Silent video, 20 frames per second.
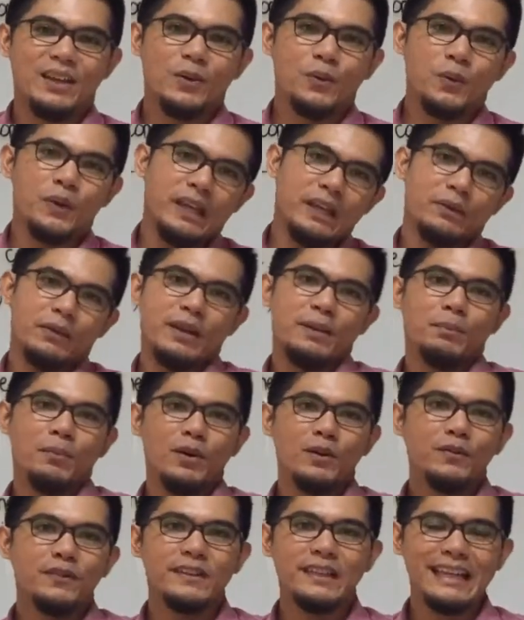we
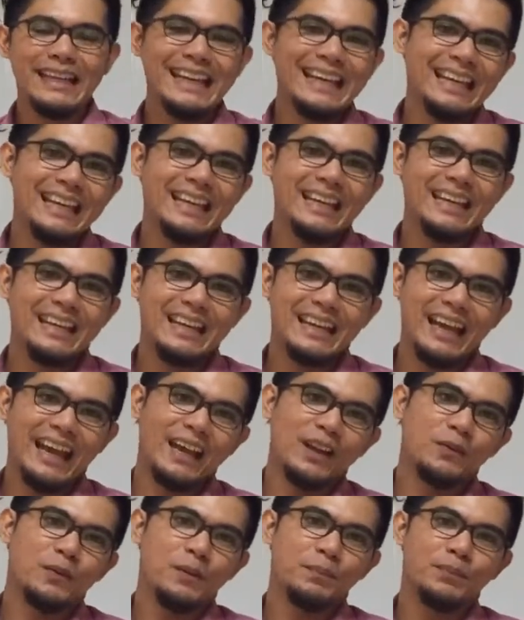remove the e
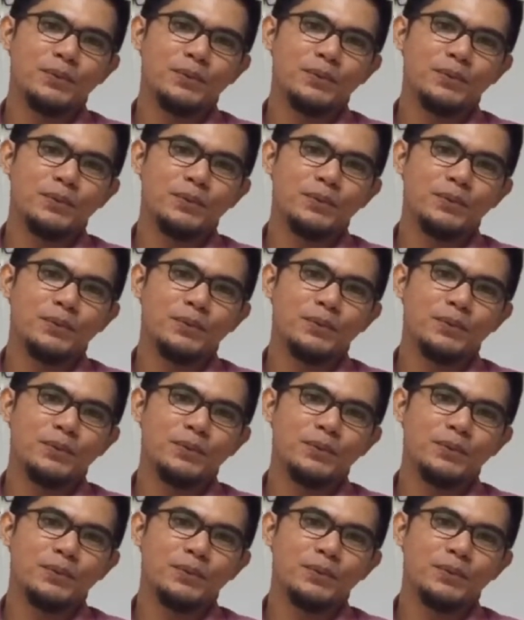and we